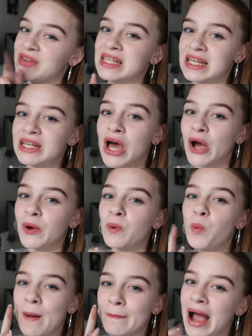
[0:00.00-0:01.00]
you didn't know,
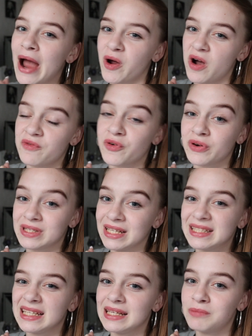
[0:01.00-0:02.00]
one paragraph or a
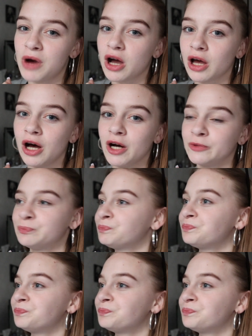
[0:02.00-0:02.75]
16 marker,